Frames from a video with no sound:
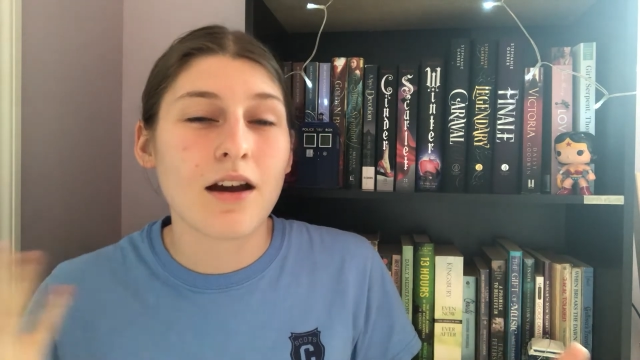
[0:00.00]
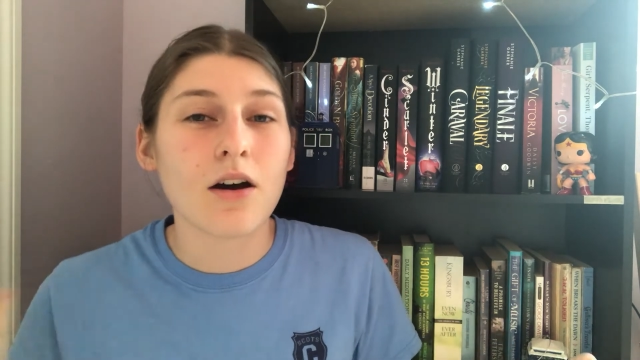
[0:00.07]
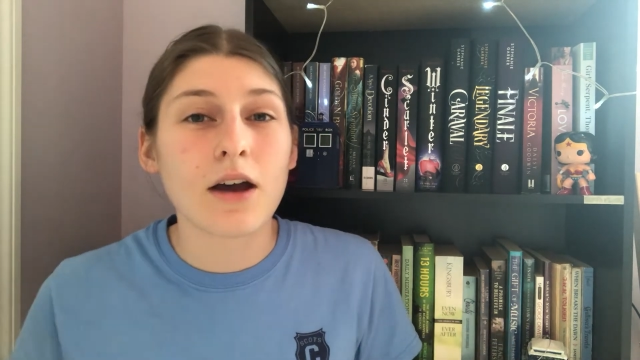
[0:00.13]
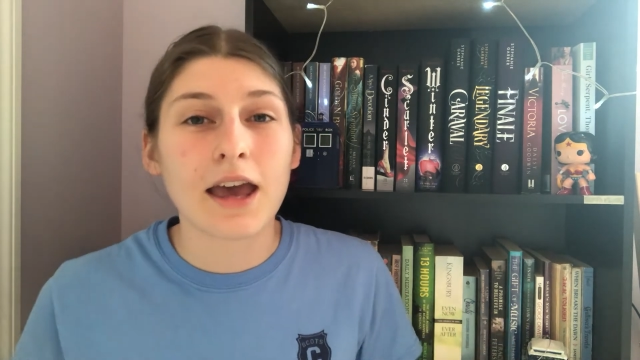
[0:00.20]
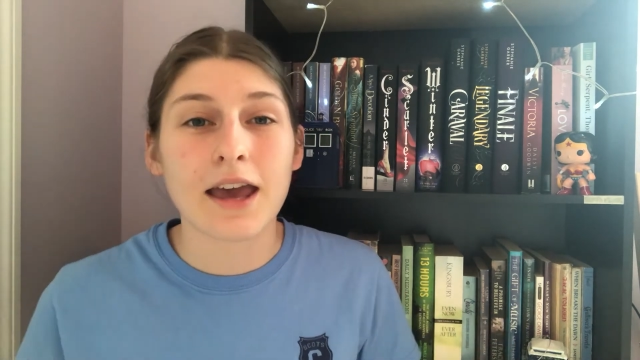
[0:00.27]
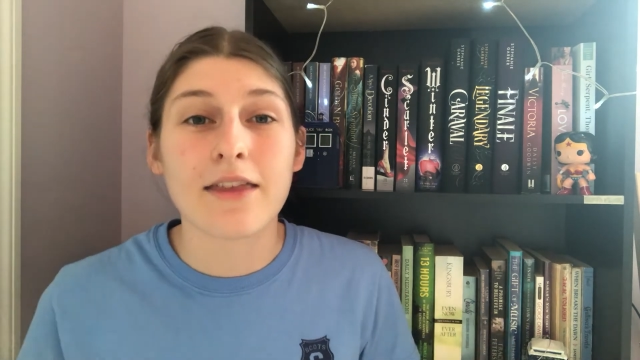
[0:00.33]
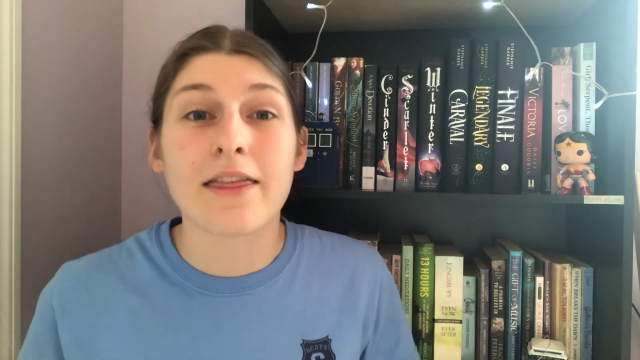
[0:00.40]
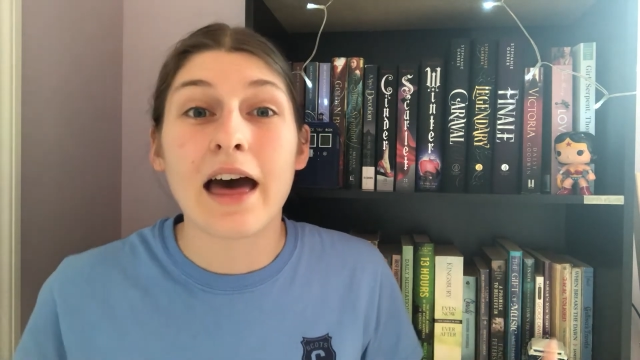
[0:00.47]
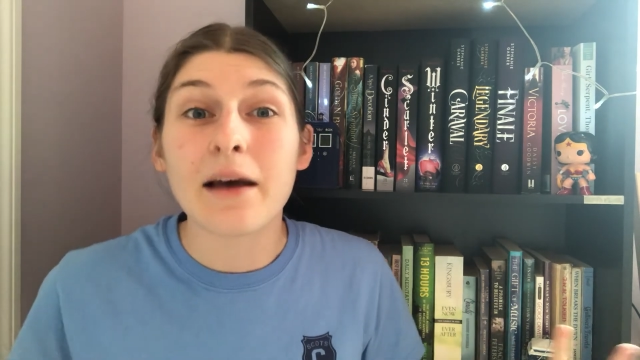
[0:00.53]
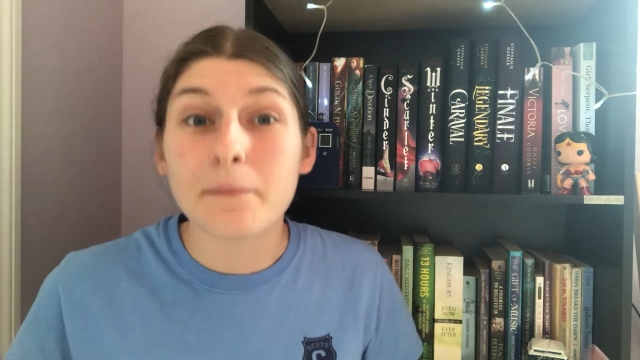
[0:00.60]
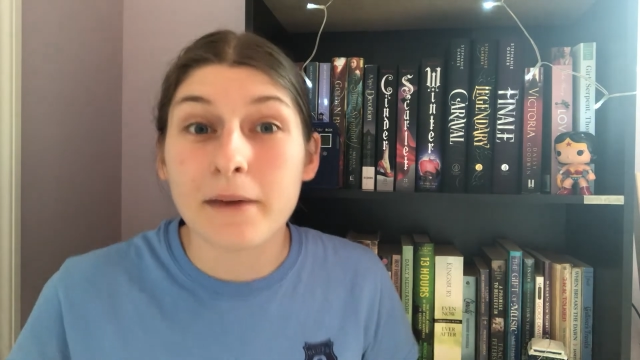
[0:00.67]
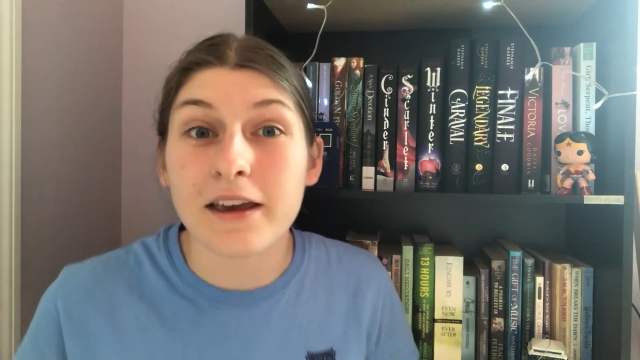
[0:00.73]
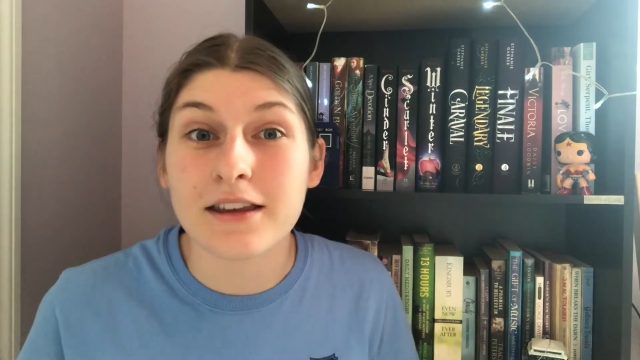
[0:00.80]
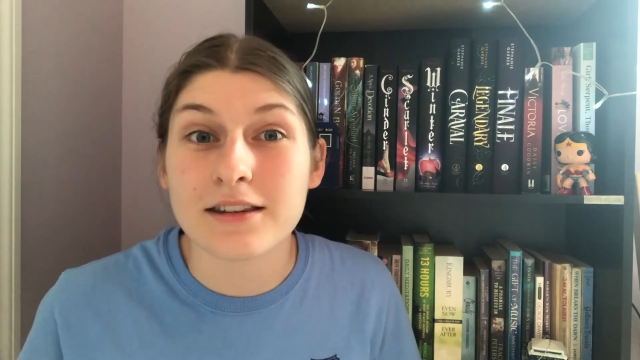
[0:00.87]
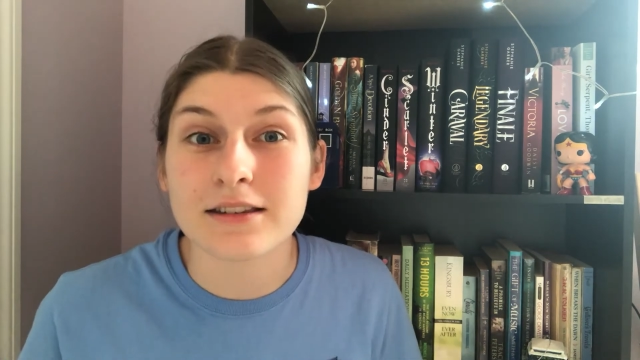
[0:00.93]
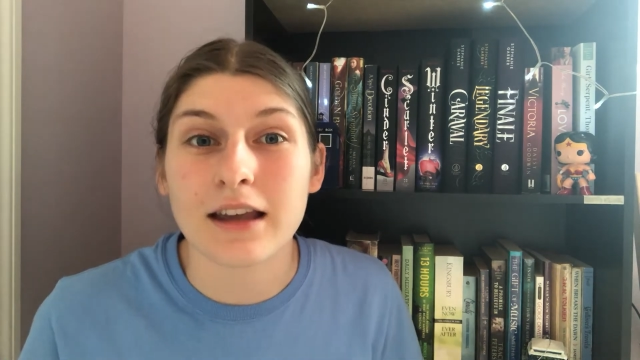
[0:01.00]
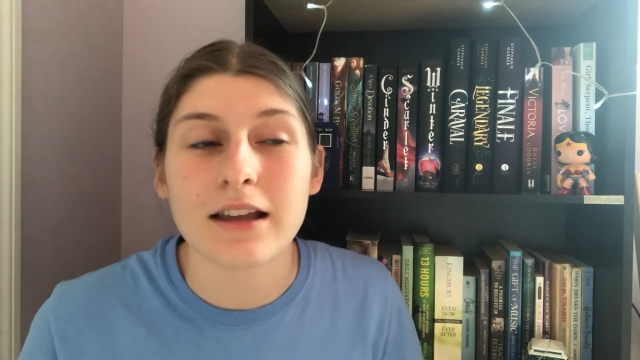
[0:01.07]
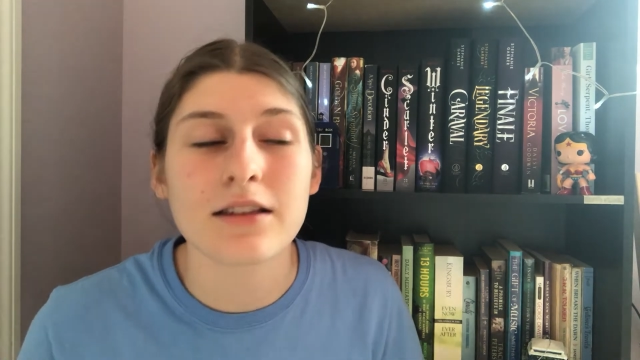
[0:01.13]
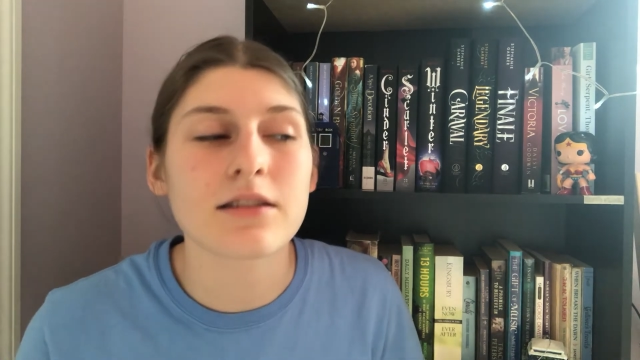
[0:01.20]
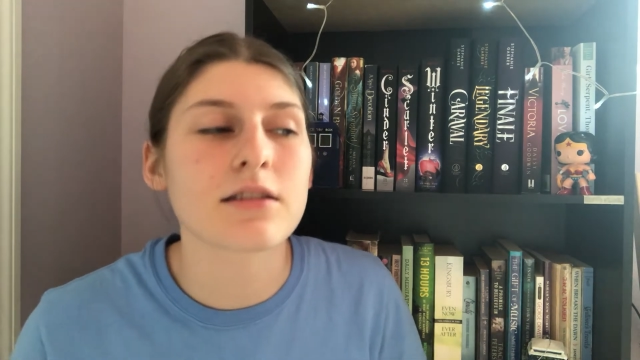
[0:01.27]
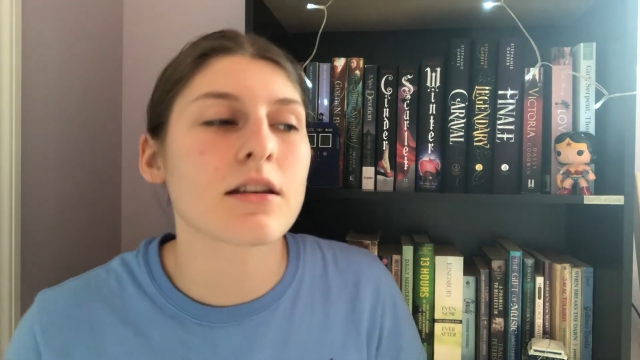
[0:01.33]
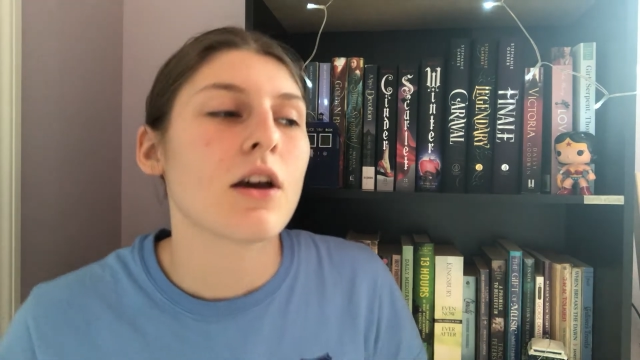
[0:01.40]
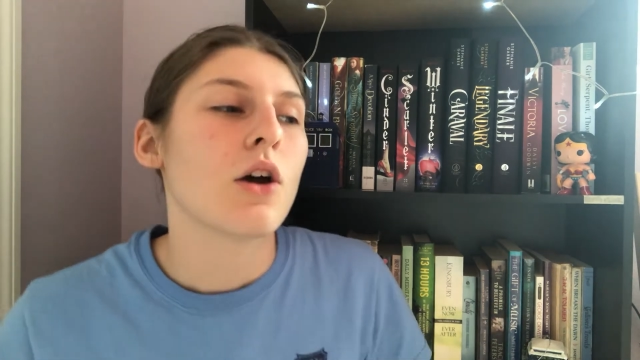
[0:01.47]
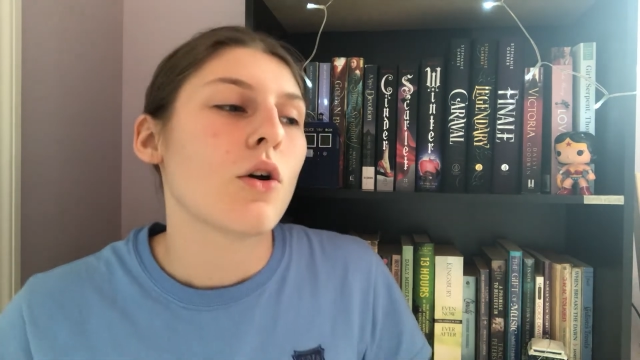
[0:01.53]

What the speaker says: okay, that makes sense.